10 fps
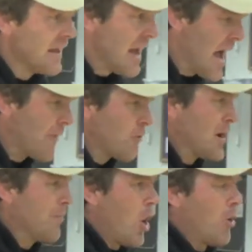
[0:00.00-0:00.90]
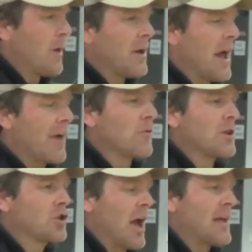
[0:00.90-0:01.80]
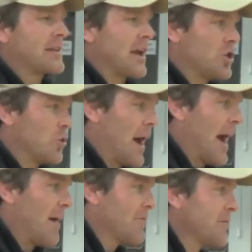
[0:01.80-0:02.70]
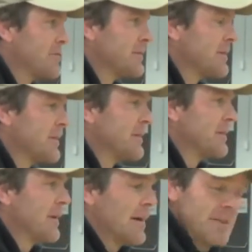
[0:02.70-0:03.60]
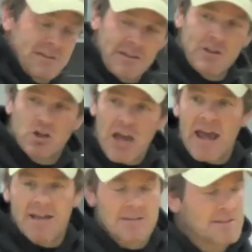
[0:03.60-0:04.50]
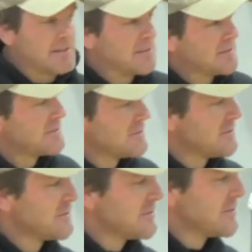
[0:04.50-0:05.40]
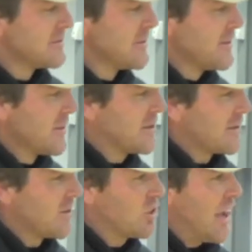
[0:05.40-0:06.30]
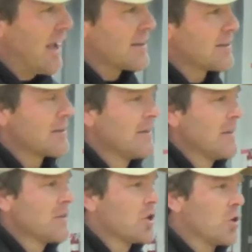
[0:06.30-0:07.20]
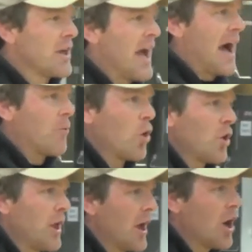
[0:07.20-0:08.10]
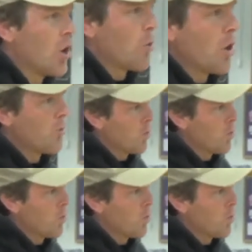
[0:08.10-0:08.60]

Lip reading: every moment, every chance that you have. And this is a chance. This is a chance. So yeah, we're here, we're